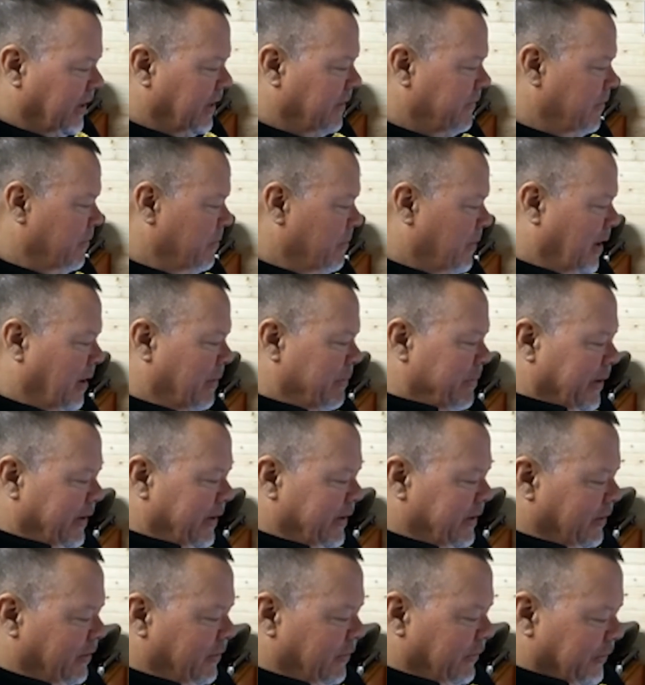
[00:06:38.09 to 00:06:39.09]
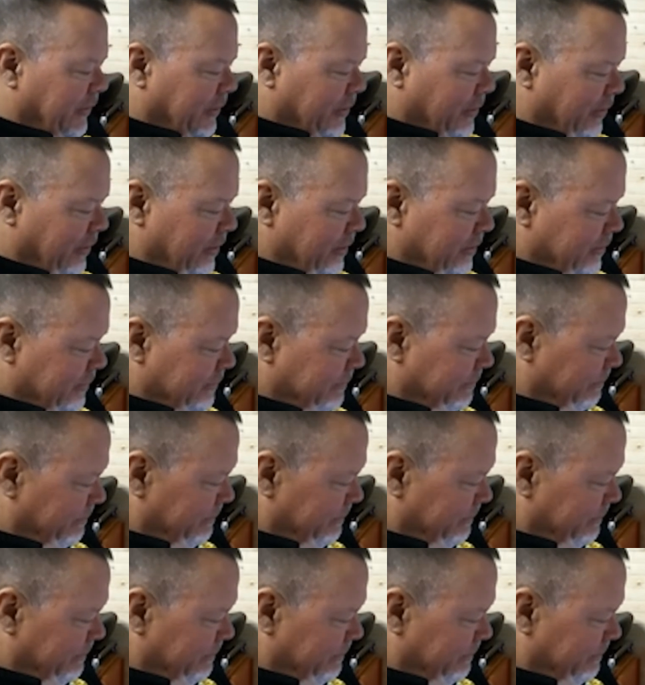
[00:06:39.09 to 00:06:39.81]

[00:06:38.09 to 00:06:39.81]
give you my opinion on the chrome.